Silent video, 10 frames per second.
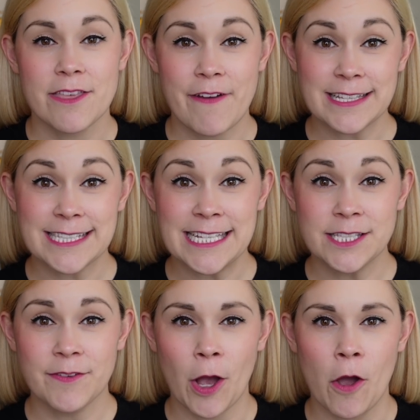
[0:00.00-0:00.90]
The
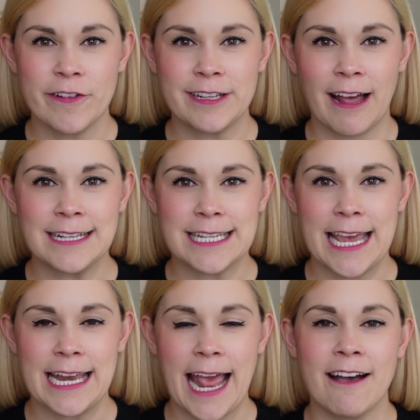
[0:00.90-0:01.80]
vaccines for COVID
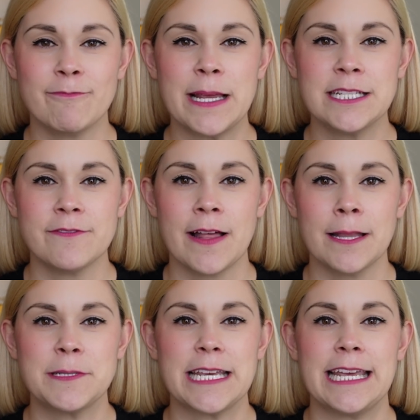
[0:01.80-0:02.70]
19 have been
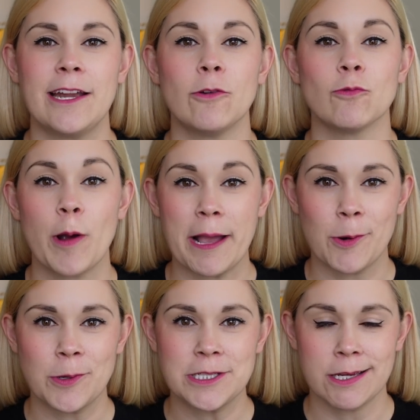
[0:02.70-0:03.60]
developed in
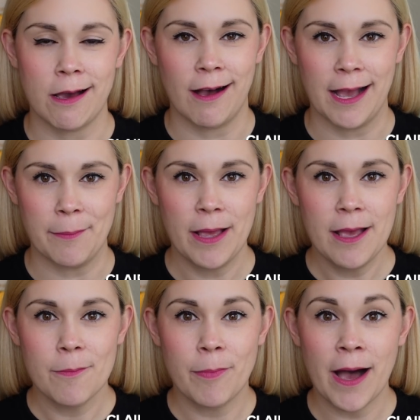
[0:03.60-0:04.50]
record time,
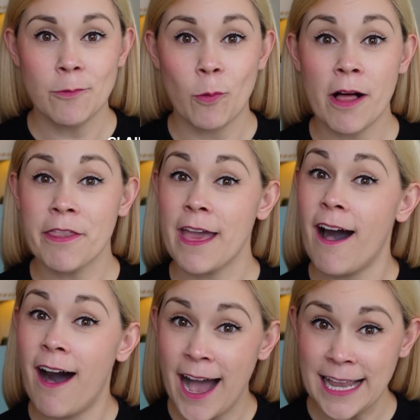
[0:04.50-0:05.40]
but while they're
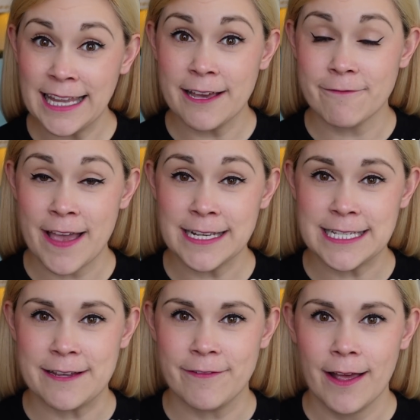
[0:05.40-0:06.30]
highly
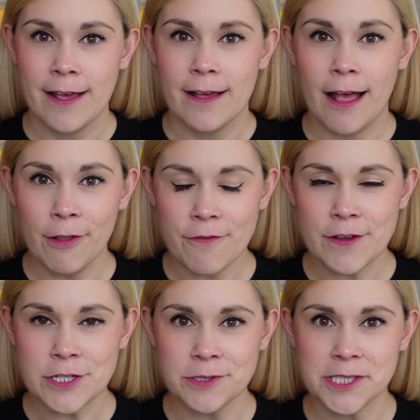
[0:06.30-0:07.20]
effective, health
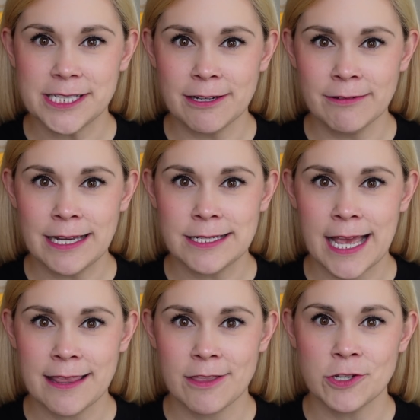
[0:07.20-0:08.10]
officials still need to
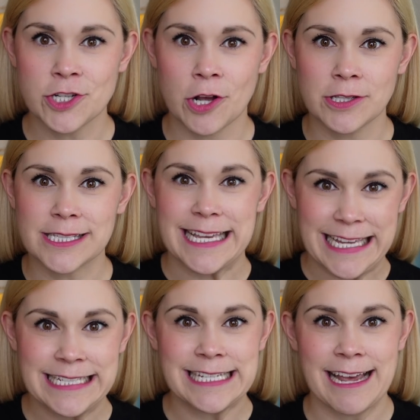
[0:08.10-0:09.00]
get those shots
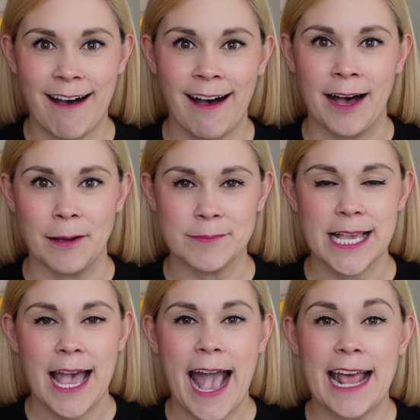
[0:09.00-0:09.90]
into arms.
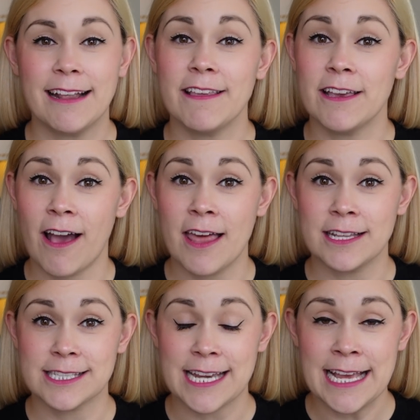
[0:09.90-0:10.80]
And in the
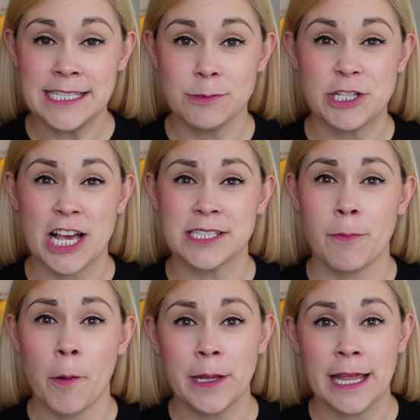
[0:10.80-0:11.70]
United States, which has a
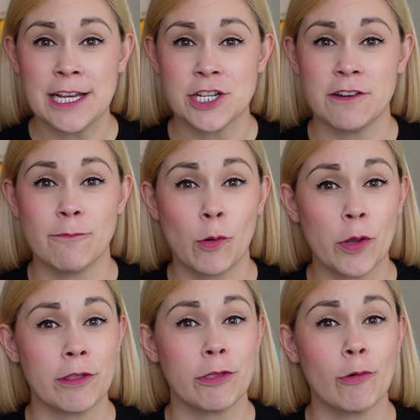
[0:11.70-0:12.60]
population of
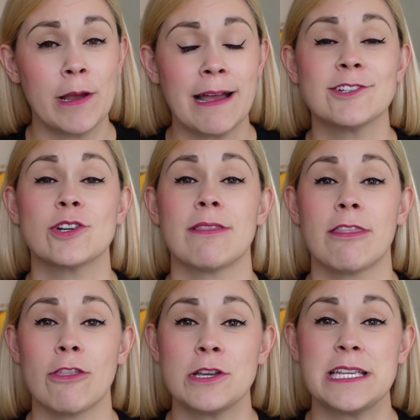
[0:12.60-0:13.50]
more than
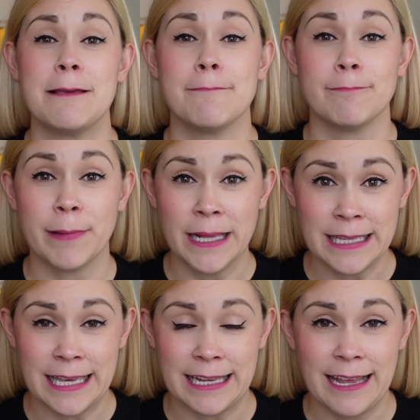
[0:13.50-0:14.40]
330
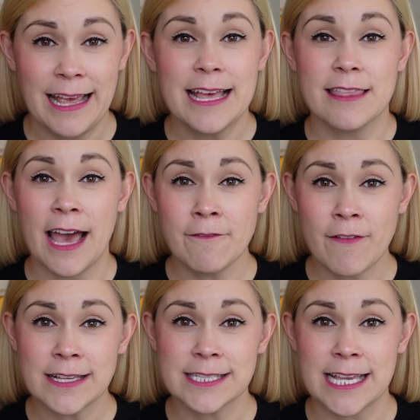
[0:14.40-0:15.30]
million, that
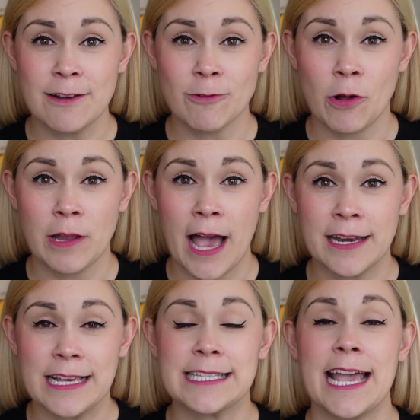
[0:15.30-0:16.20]
vaccine
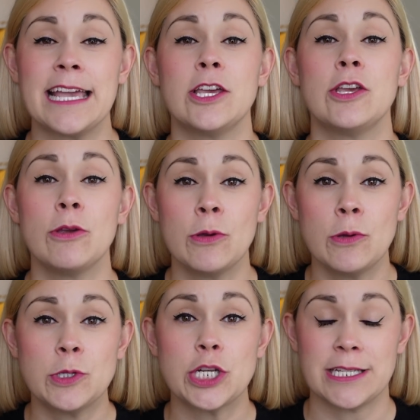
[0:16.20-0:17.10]
rollout is a
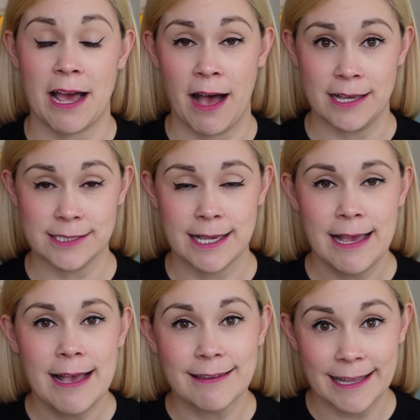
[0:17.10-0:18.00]
huge task.
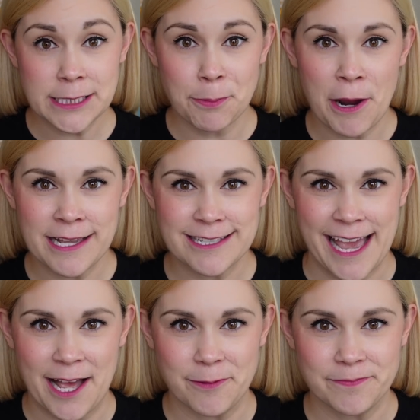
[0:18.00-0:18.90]
Let's break it
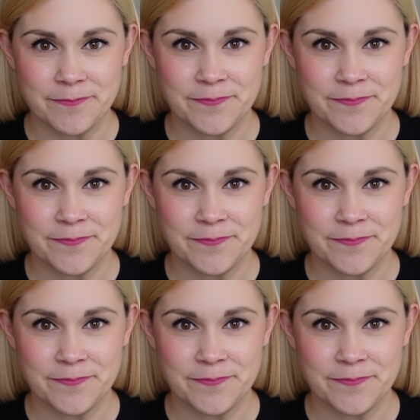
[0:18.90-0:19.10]
down.